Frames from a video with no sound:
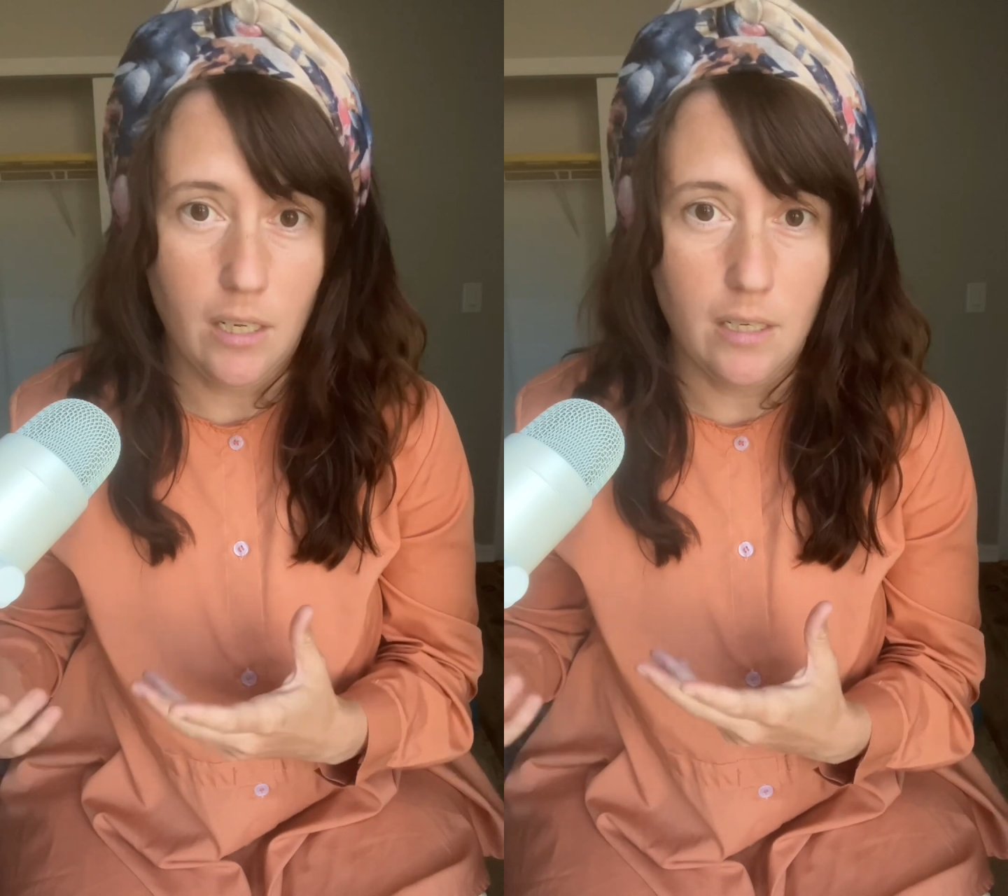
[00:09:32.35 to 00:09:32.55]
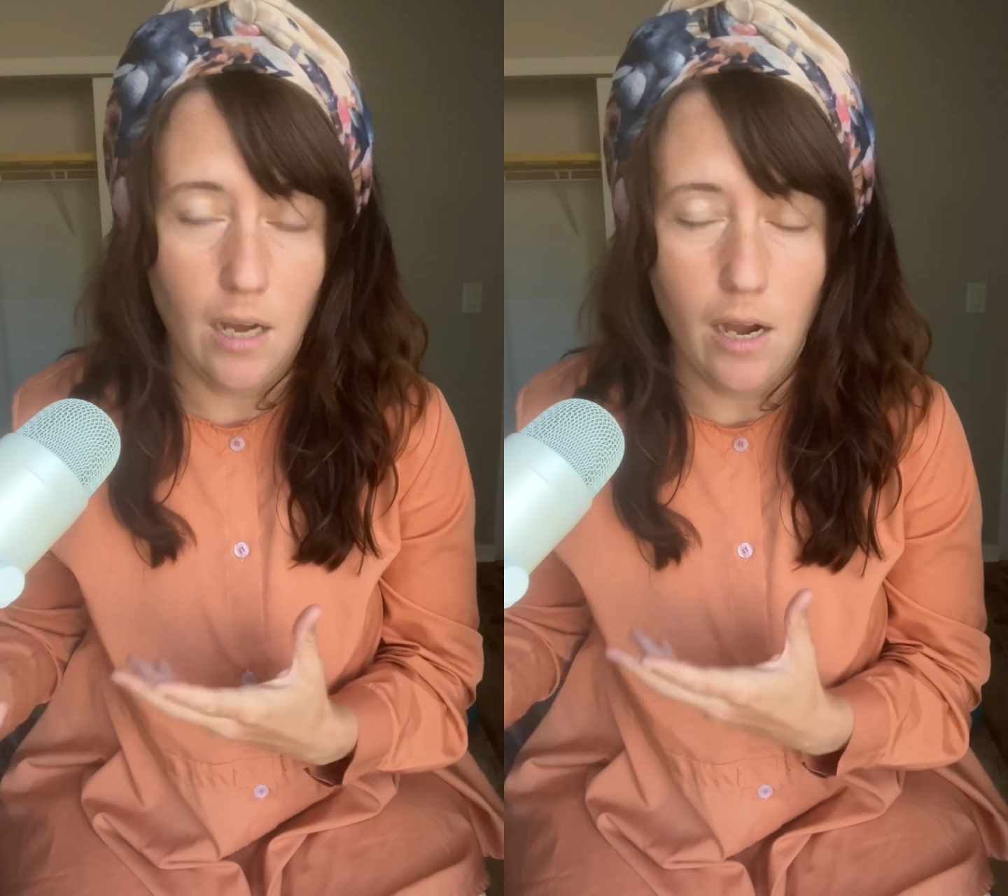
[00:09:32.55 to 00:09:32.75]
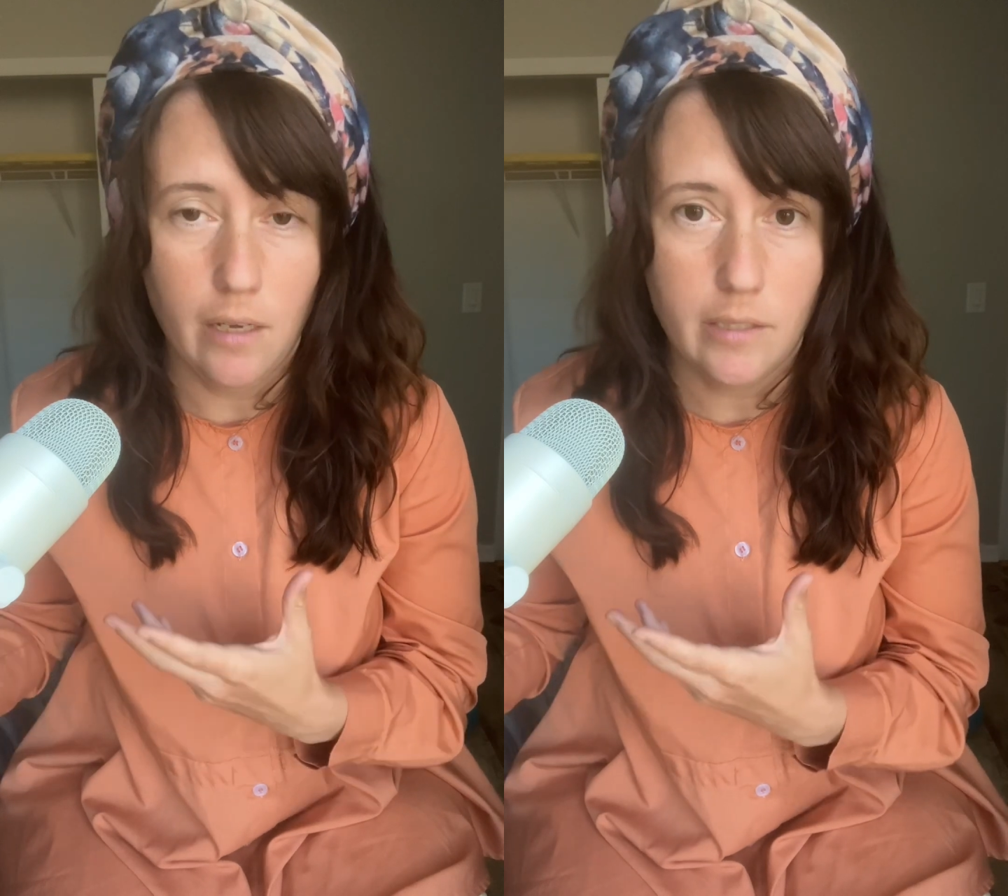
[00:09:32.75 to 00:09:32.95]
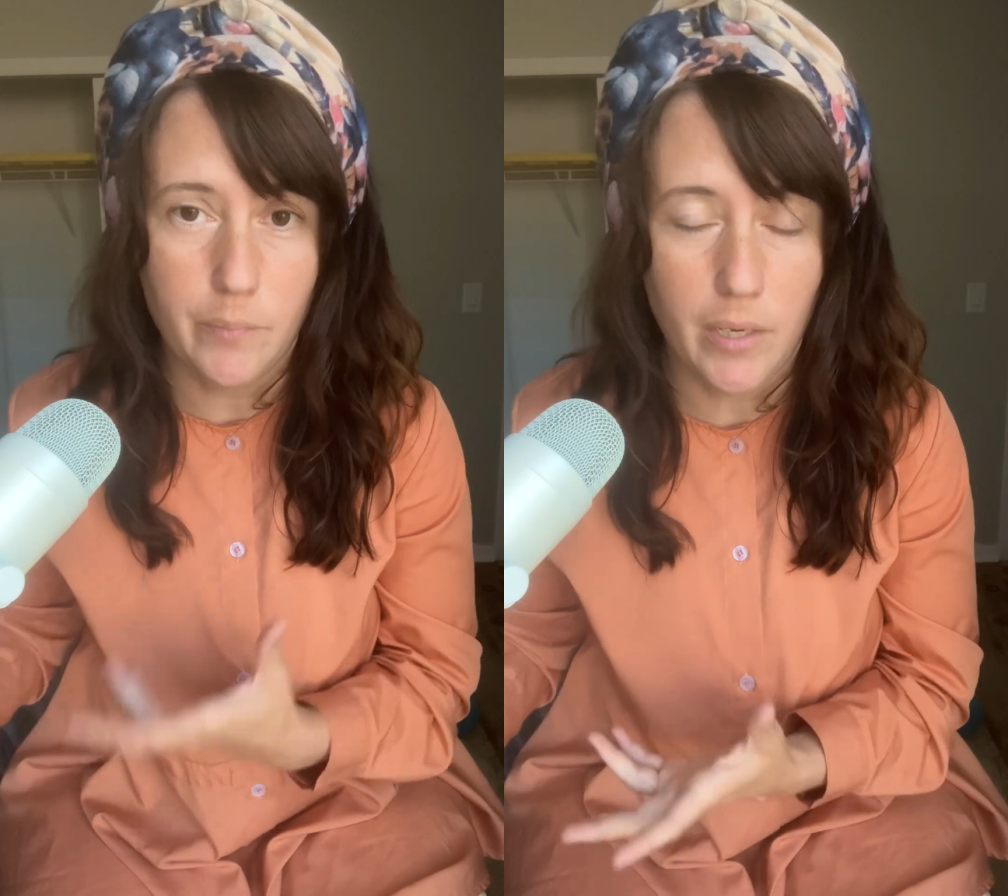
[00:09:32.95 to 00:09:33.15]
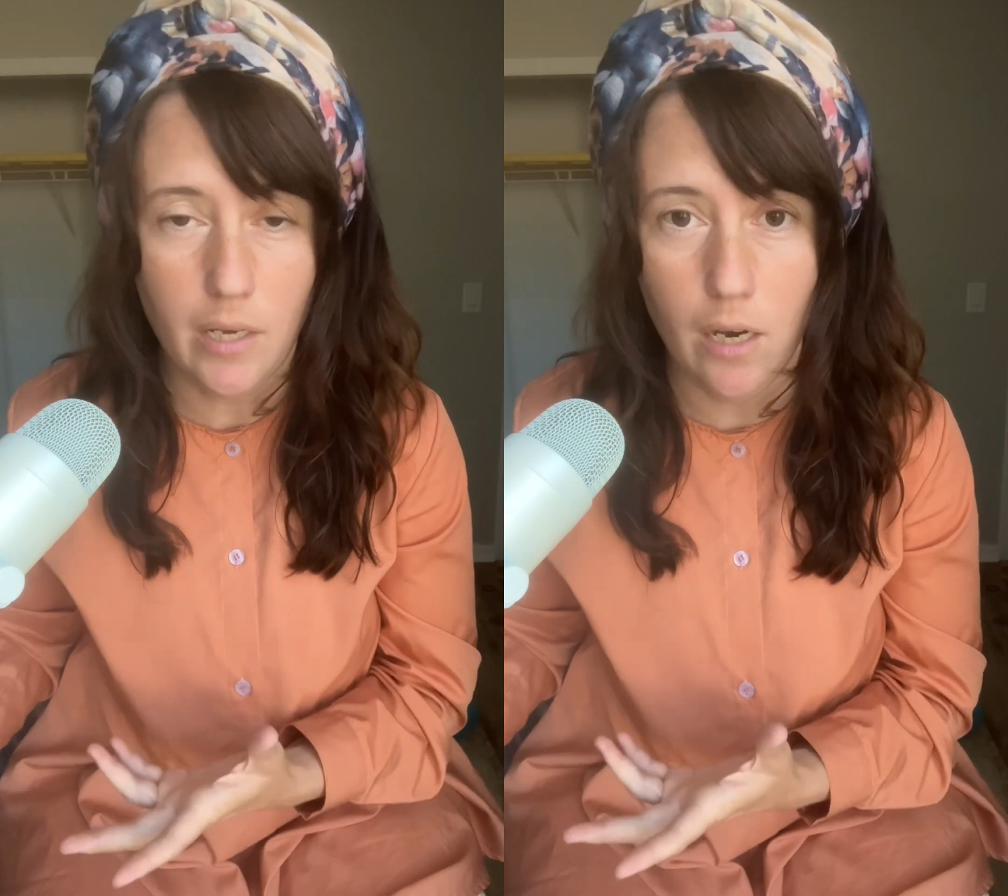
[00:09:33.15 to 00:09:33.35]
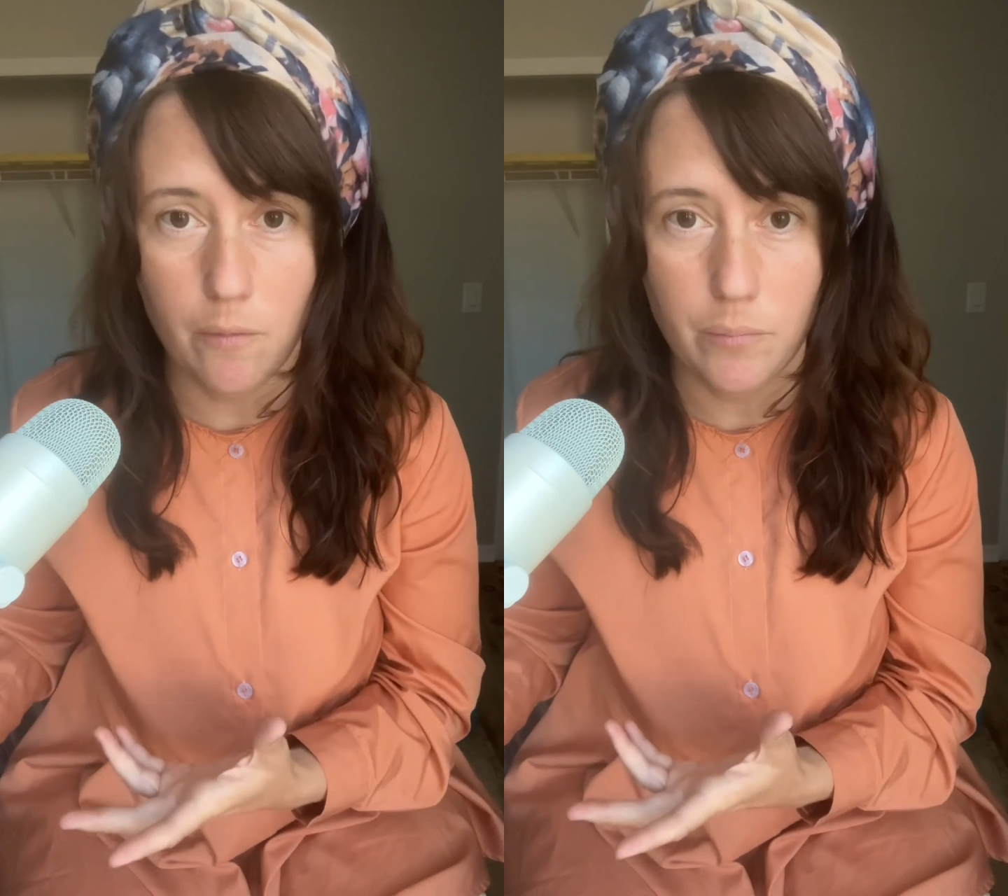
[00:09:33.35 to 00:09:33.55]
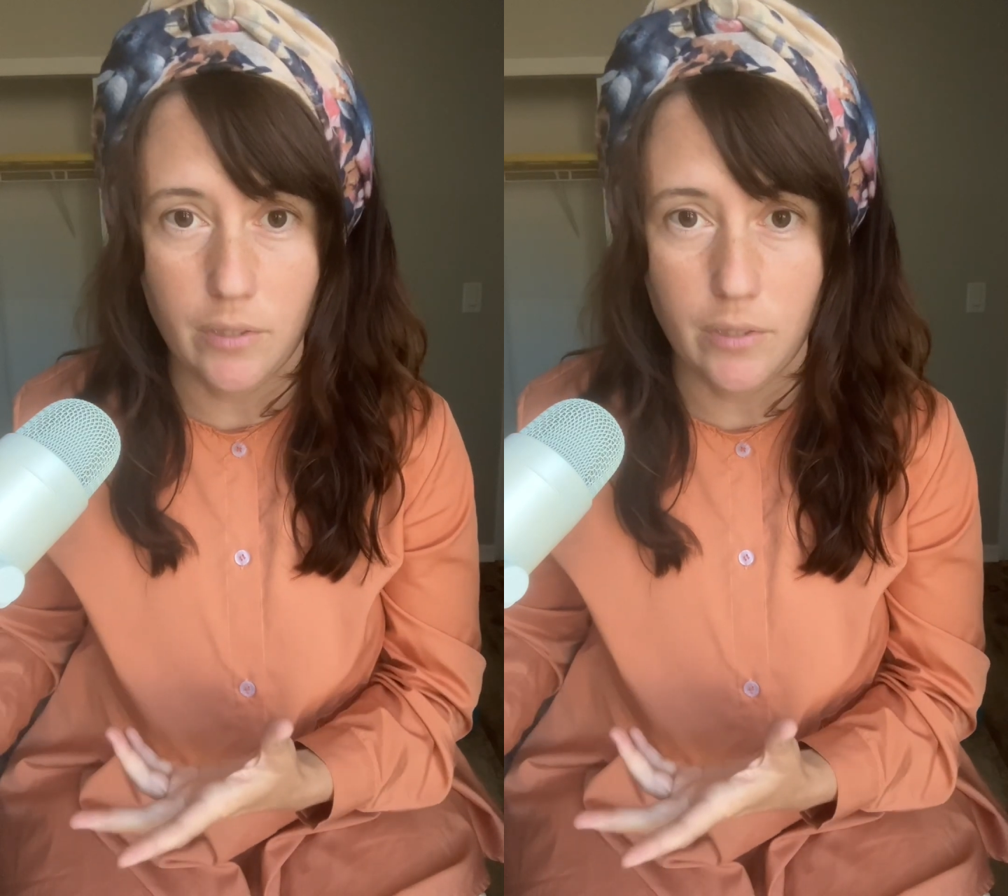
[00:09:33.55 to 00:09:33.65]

not speak up?